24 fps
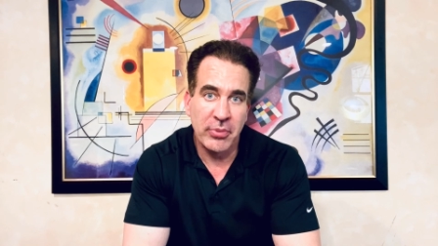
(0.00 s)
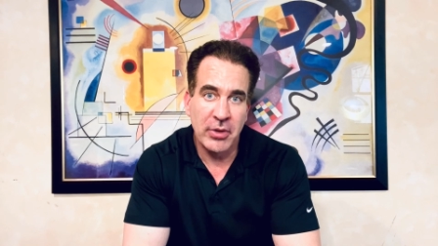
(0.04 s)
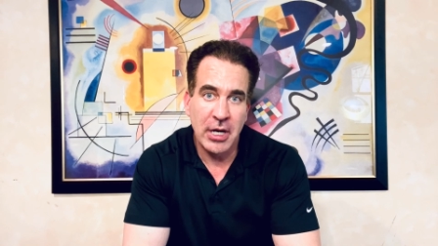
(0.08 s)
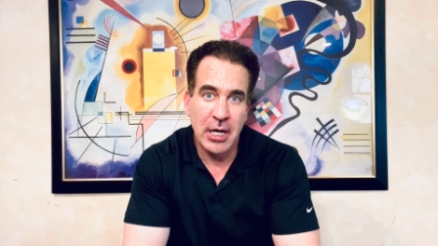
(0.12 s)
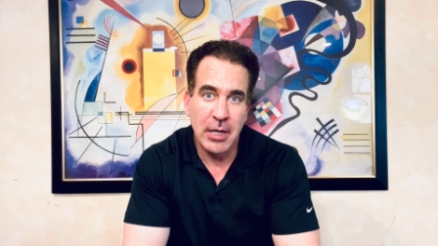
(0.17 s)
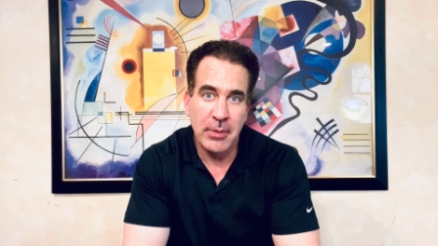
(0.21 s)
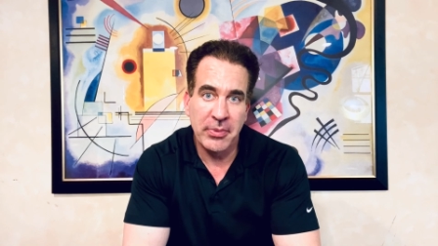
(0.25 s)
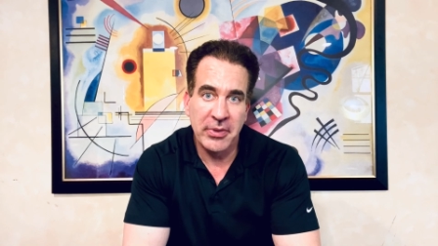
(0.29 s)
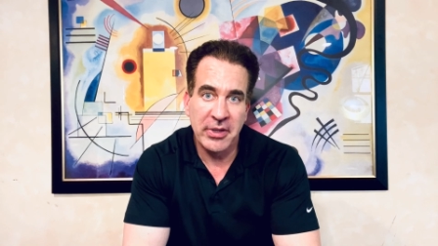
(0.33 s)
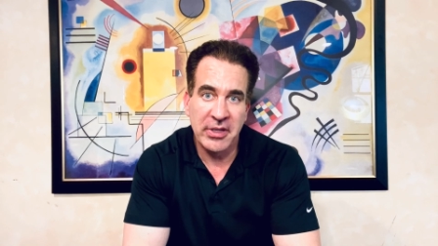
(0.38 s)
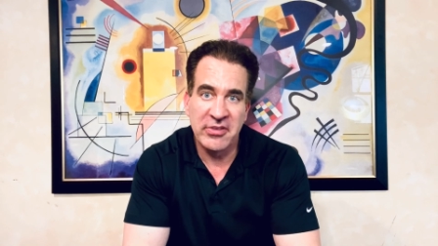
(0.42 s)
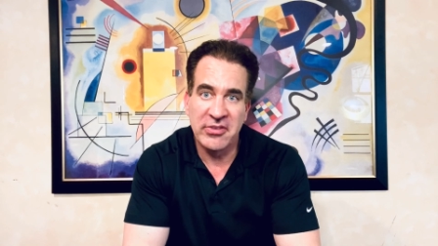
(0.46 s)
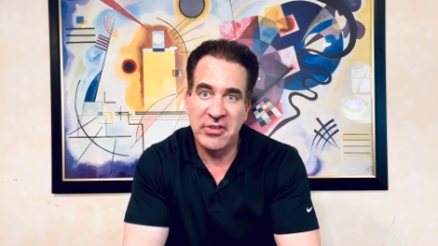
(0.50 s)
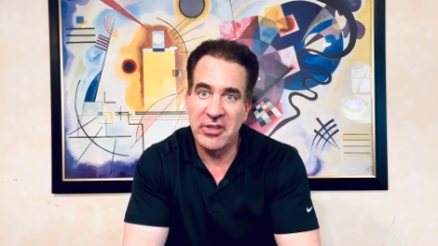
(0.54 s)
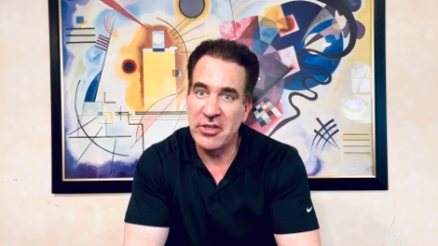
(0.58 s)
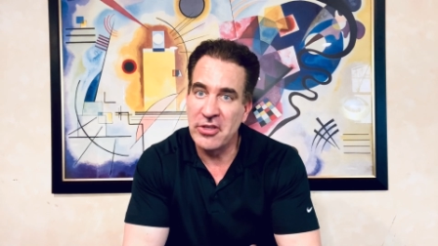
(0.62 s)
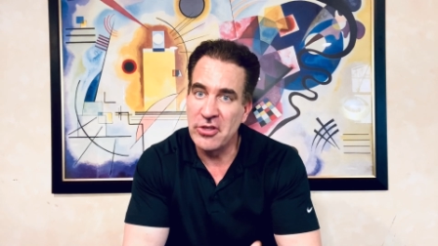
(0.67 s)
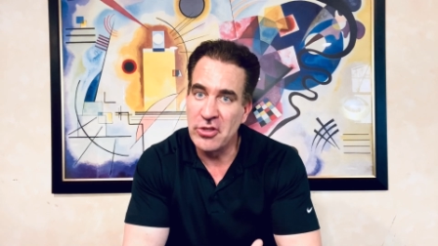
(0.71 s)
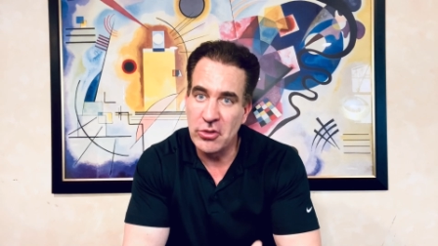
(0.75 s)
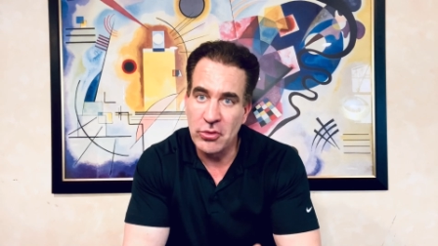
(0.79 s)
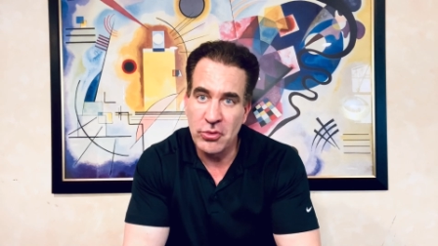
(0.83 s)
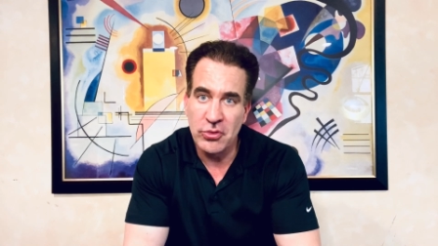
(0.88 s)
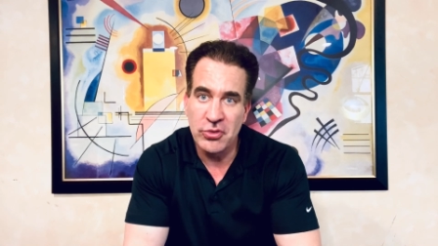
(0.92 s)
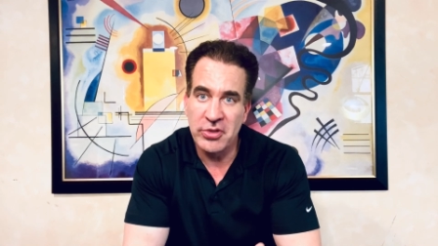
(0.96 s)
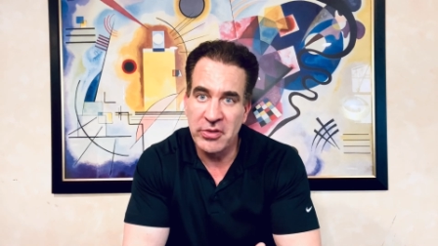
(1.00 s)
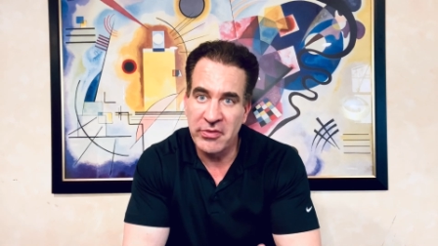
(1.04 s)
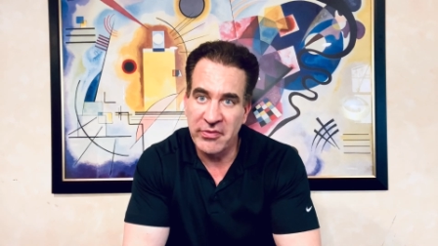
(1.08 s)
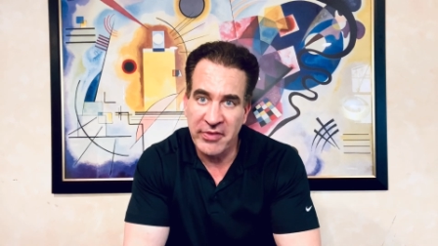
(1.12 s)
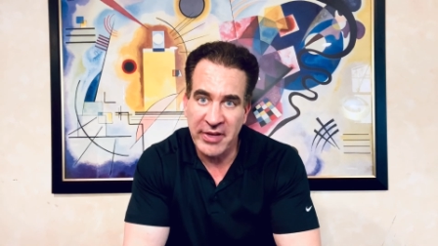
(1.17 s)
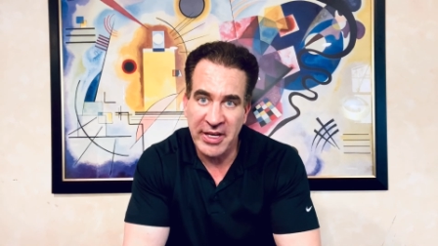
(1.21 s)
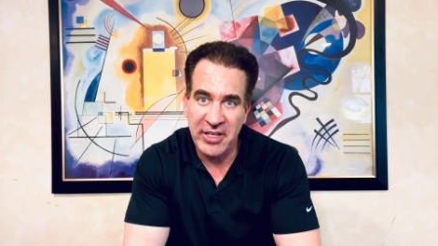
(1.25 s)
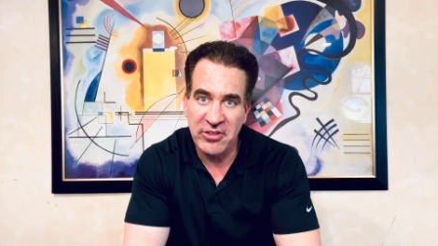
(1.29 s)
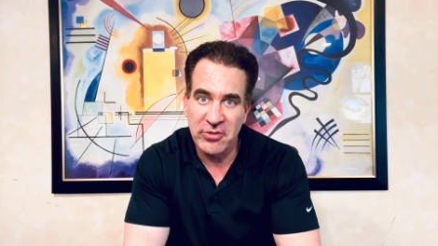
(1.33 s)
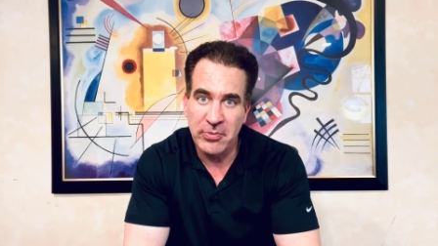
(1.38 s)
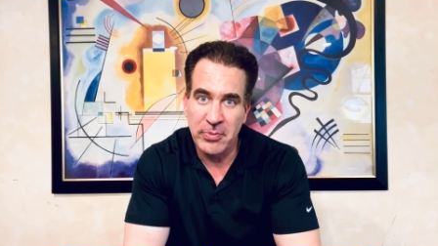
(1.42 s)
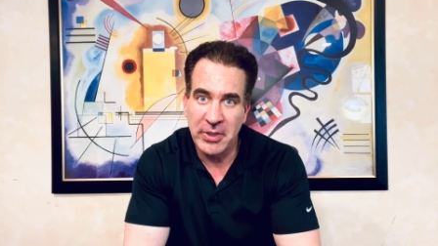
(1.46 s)
property is a huge
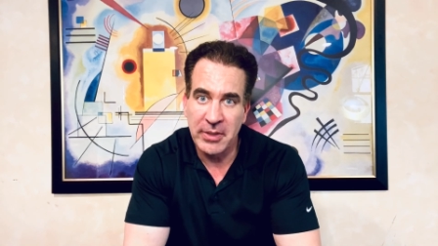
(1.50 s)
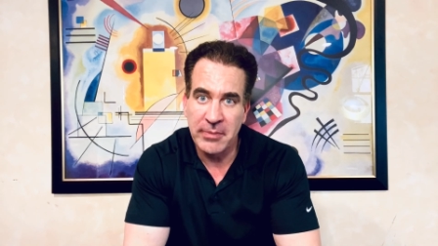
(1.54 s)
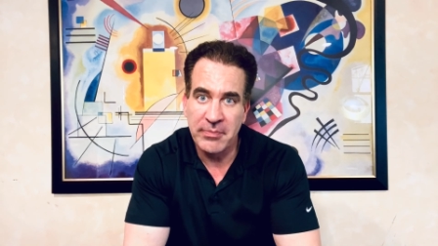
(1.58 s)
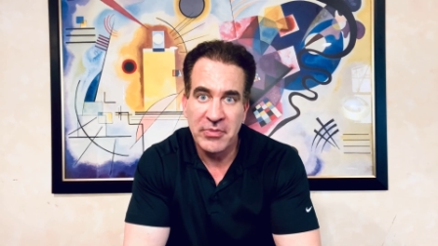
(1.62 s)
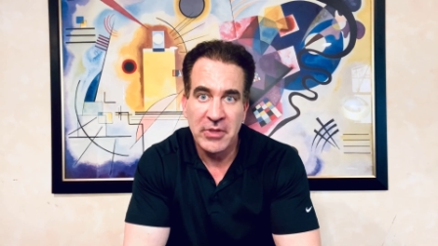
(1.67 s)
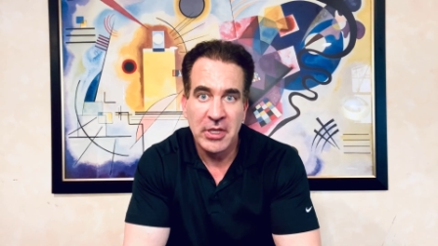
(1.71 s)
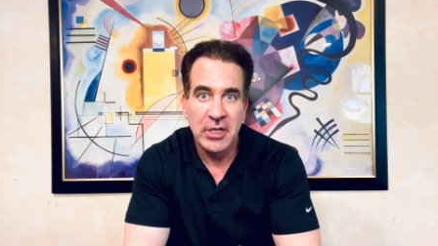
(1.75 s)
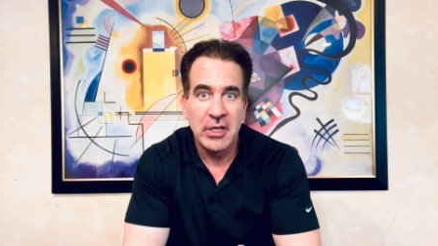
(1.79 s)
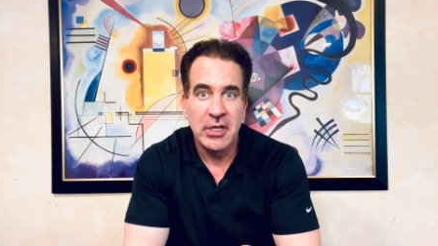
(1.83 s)
investment.